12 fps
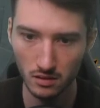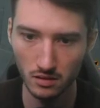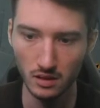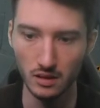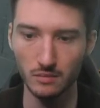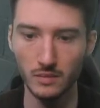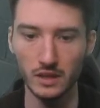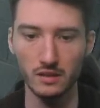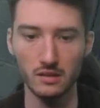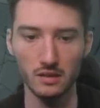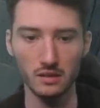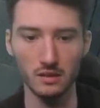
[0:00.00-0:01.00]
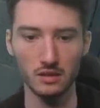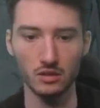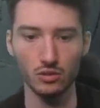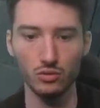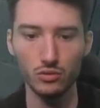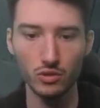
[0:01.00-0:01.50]
Okay, that makes it a
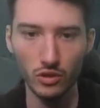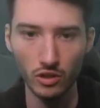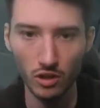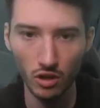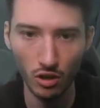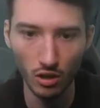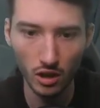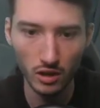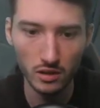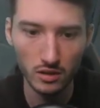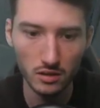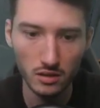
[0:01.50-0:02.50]
2-turn clock.